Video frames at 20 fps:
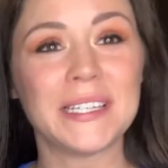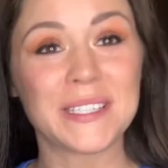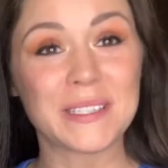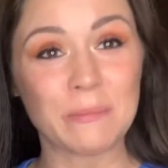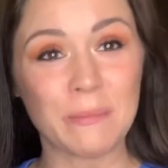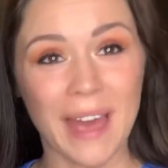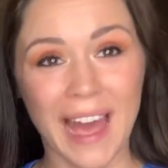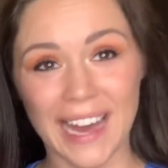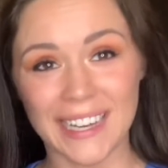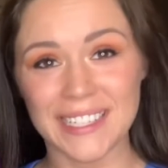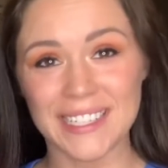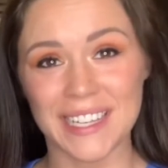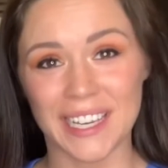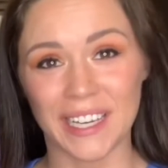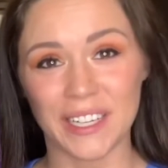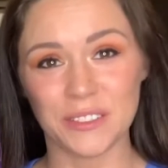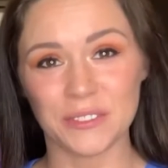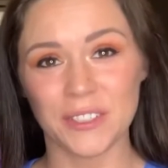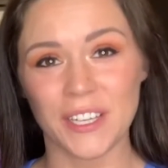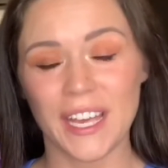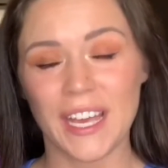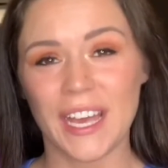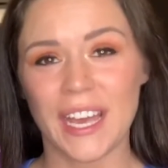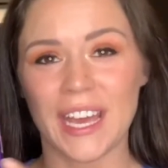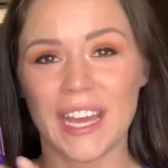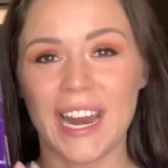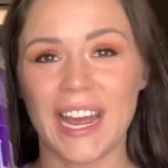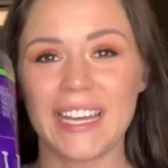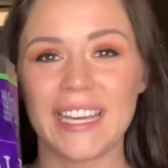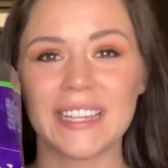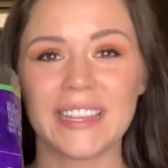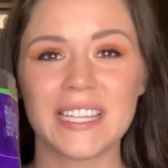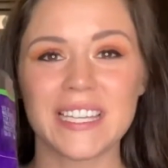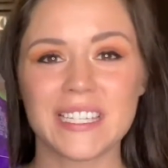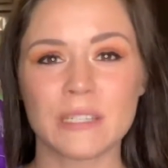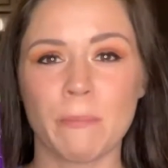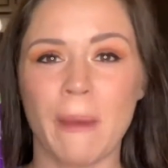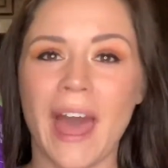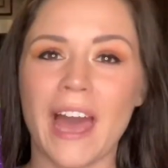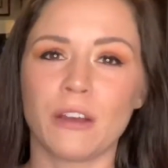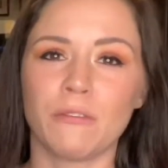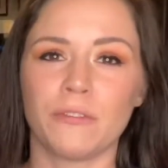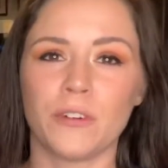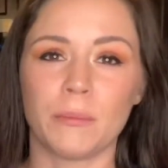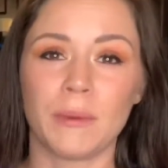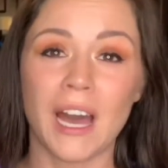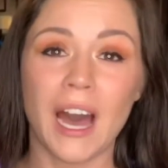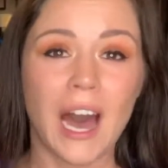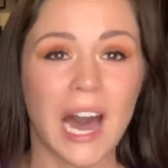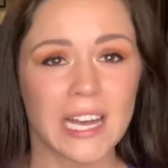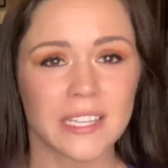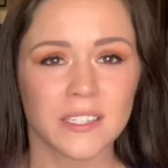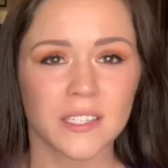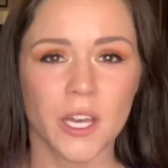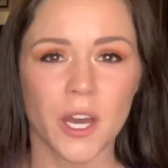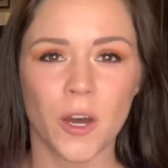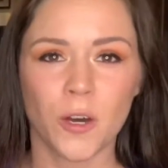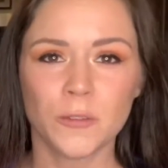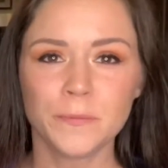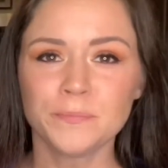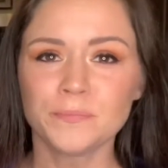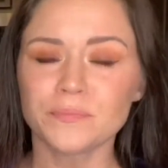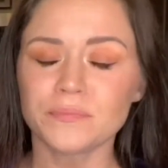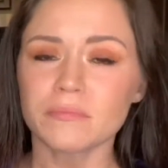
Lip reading: massive. And I get this bag from Costco.